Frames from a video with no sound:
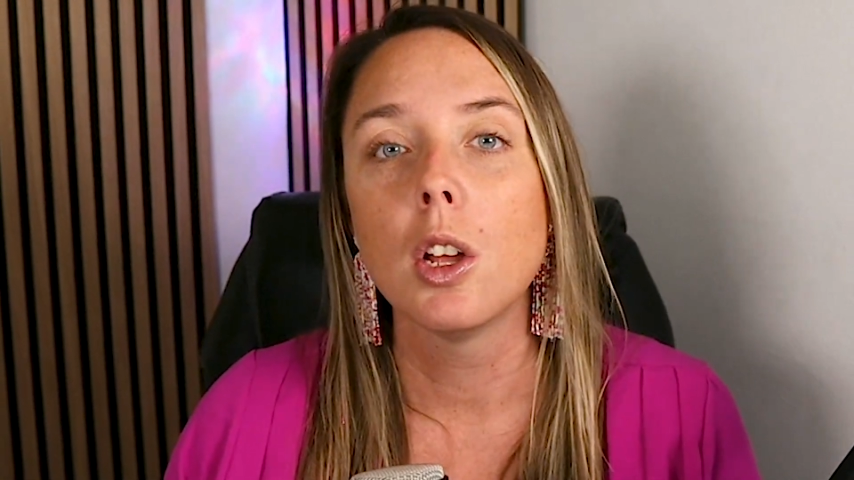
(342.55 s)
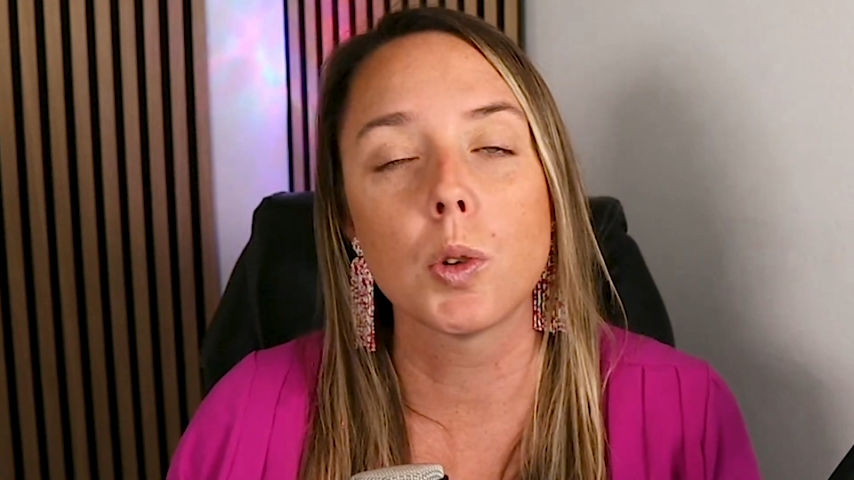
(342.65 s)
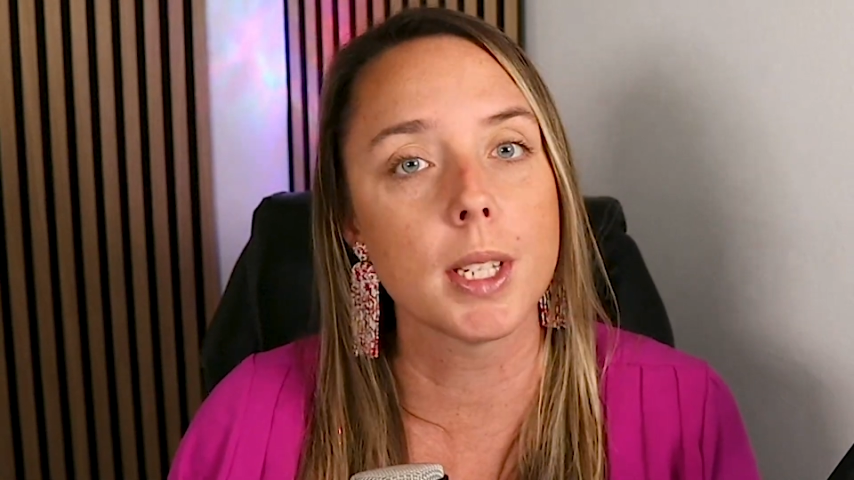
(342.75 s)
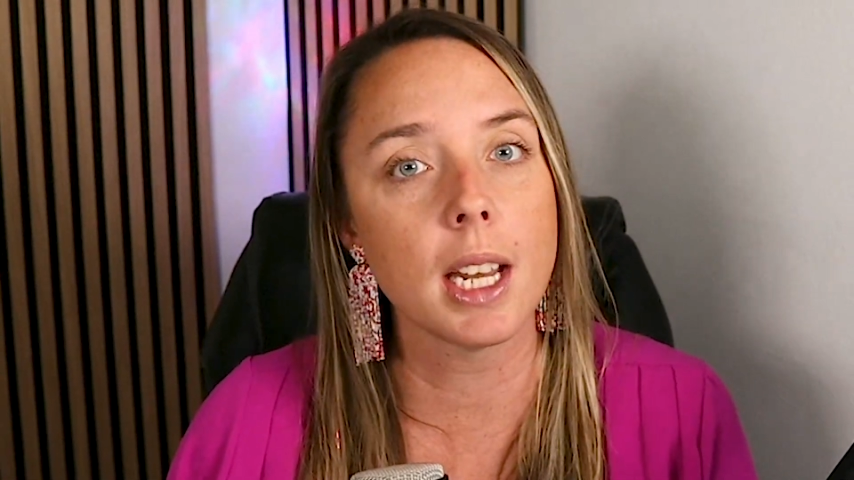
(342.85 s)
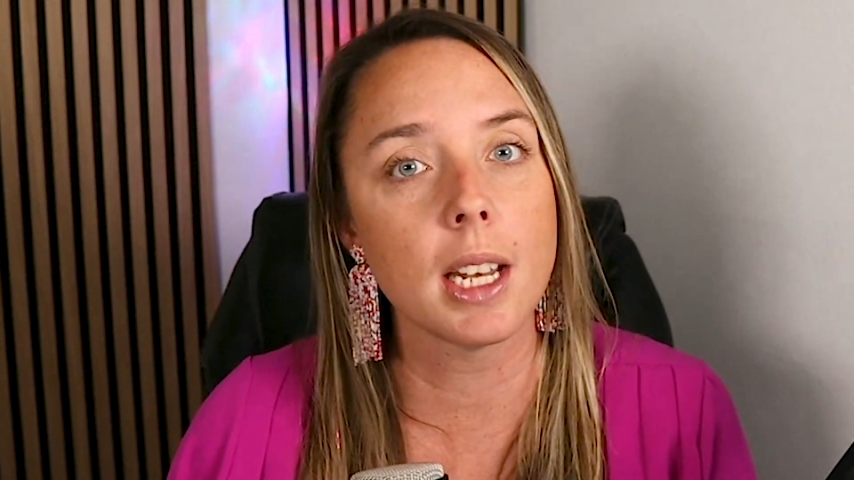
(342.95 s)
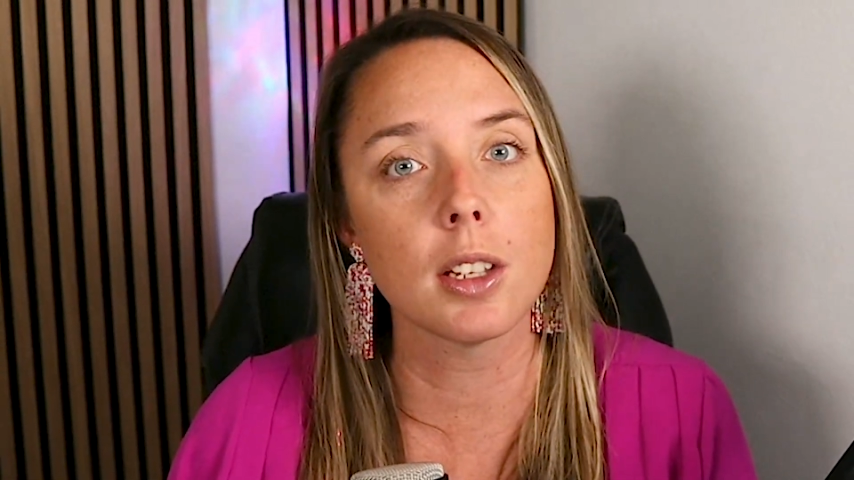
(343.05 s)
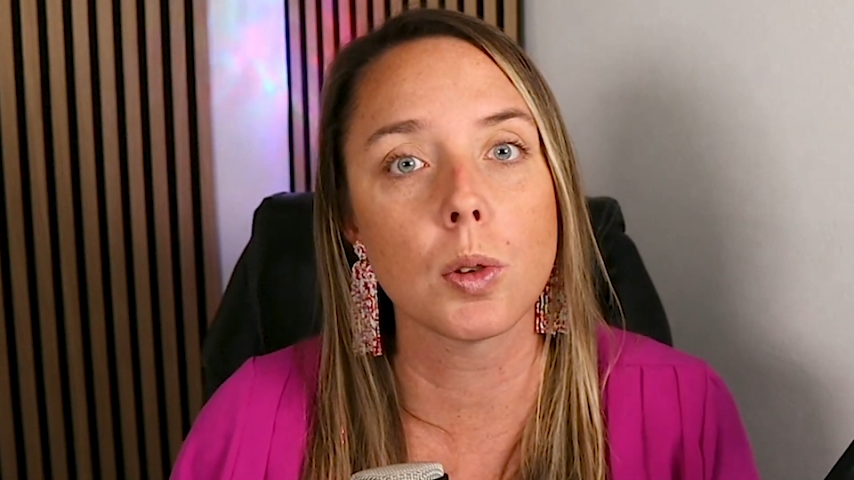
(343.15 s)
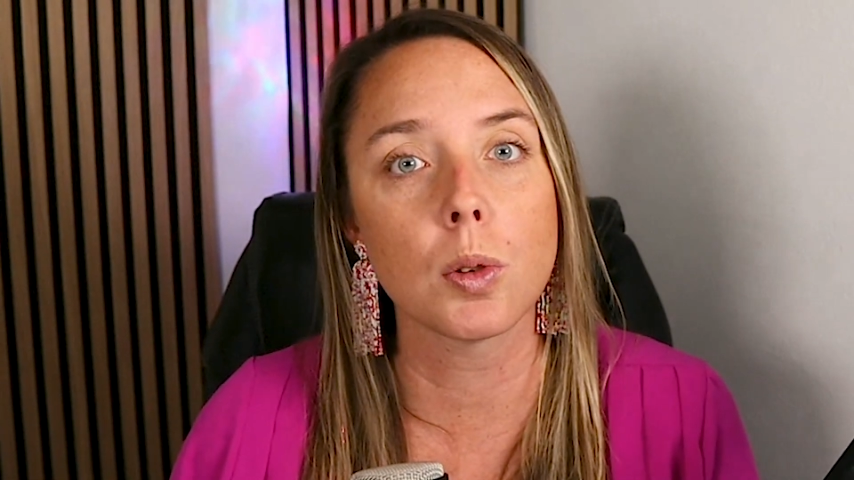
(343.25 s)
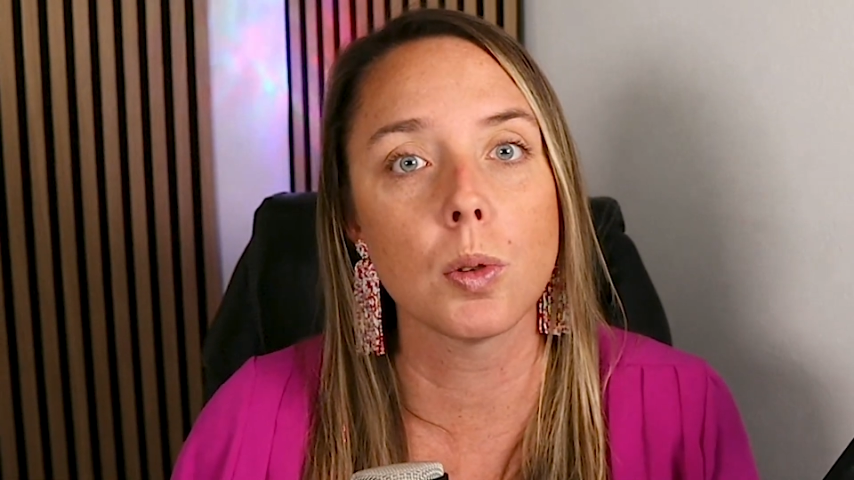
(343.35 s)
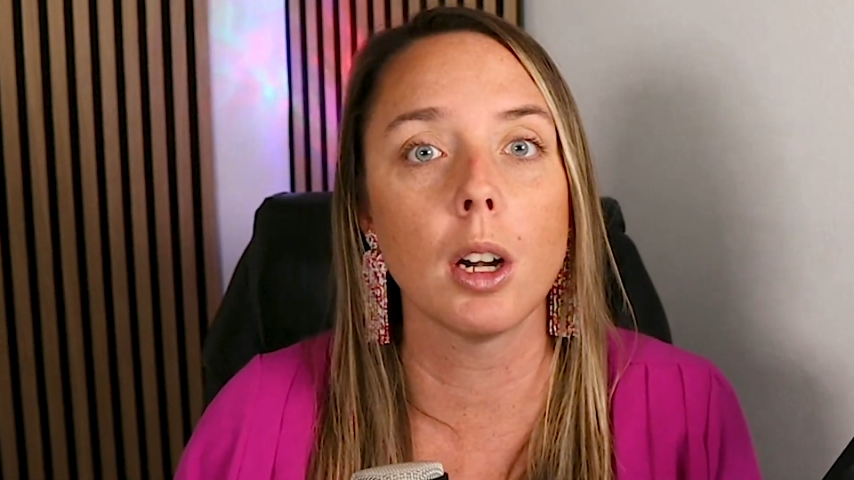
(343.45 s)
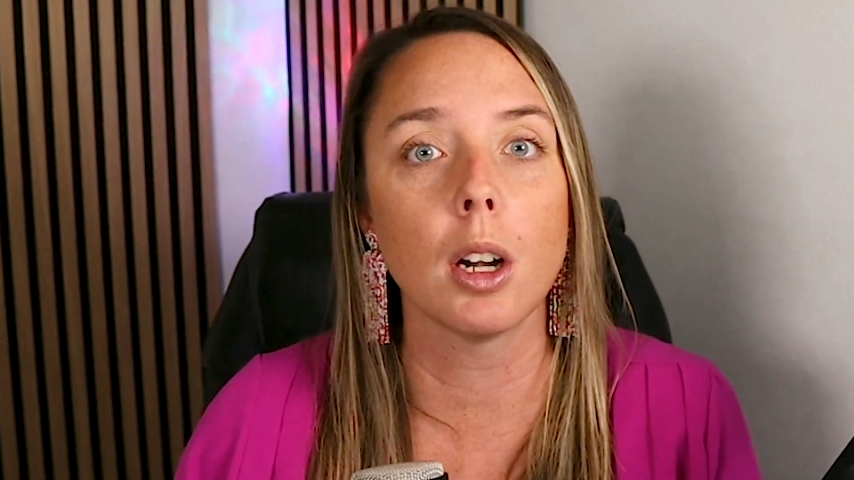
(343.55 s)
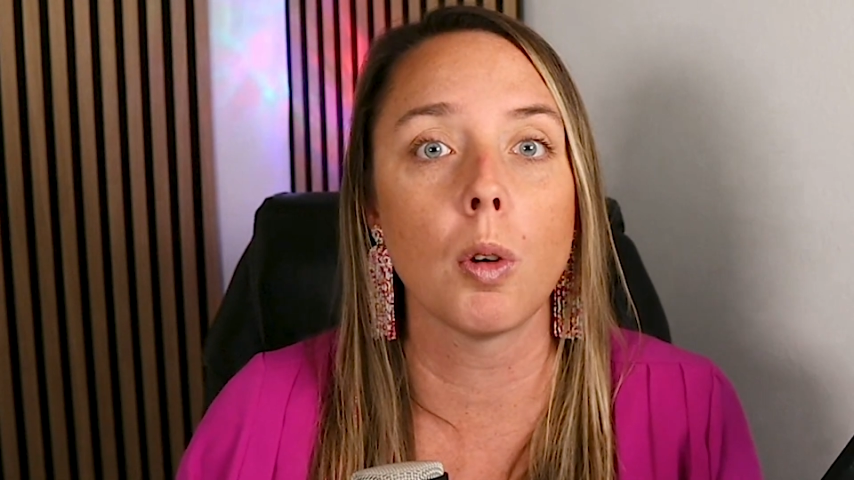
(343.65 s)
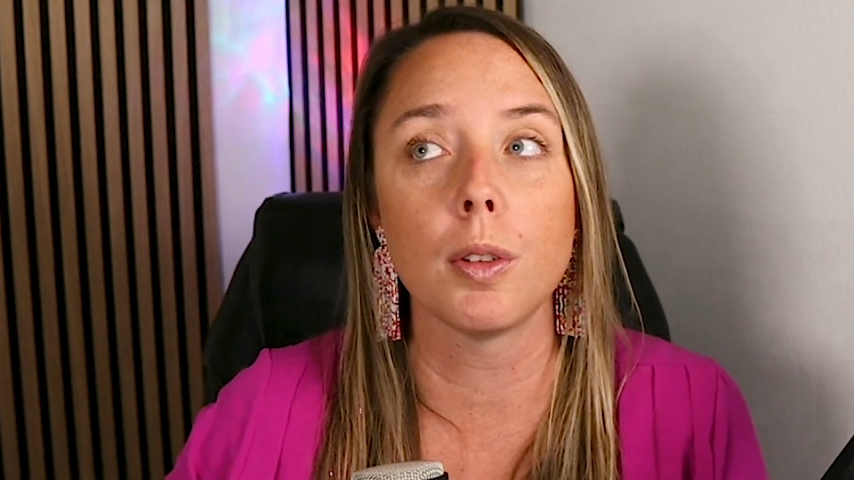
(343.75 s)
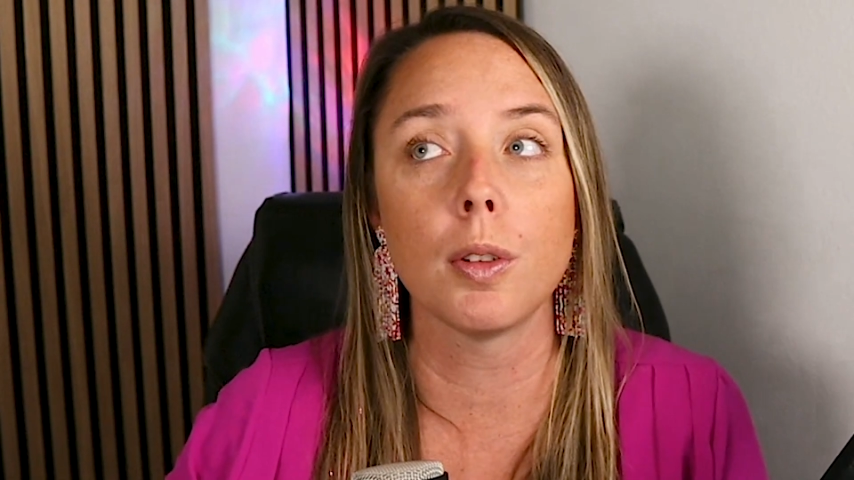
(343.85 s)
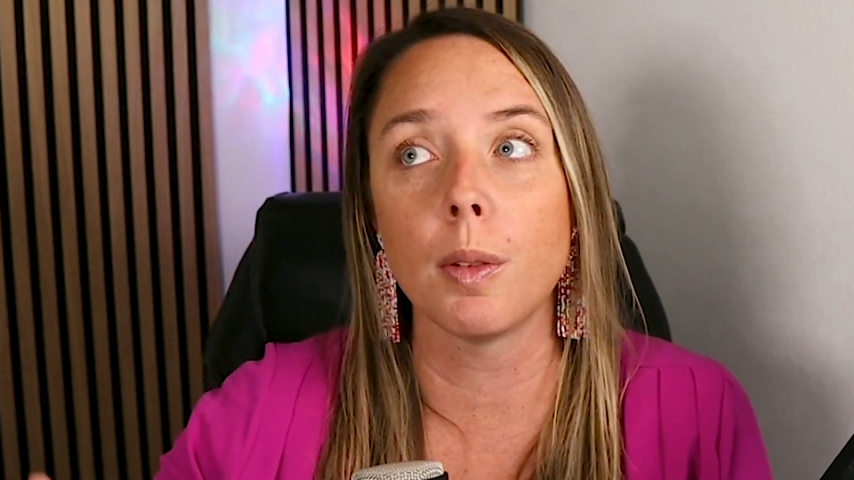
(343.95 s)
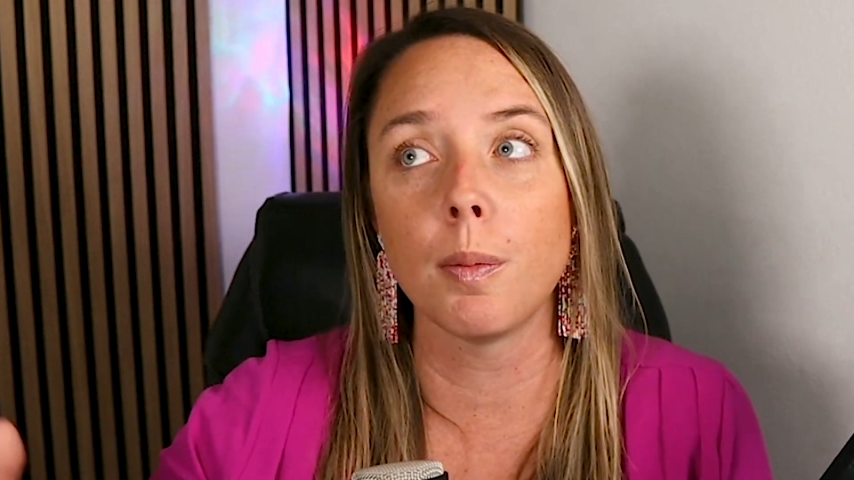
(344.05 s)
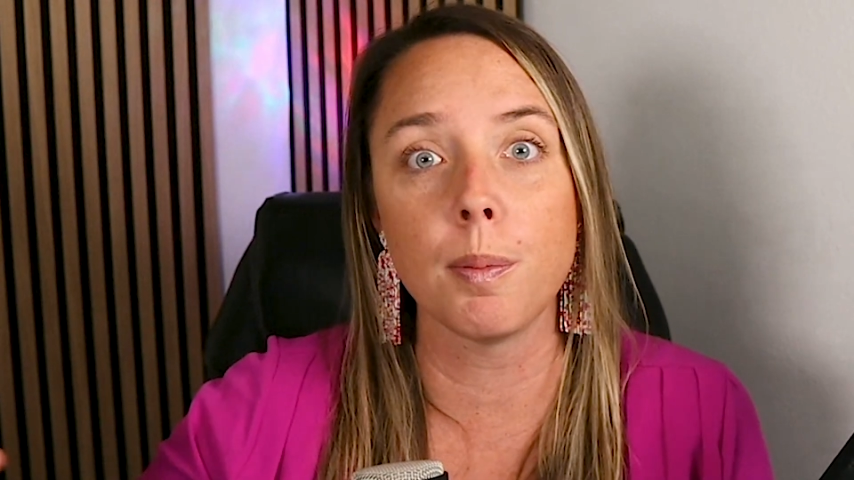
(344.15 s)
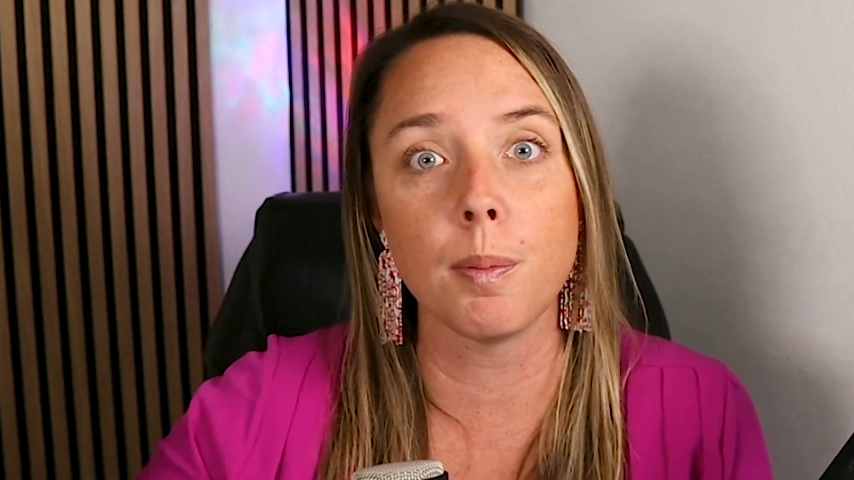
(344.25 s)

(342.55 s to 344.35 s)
towards the end of the school year, or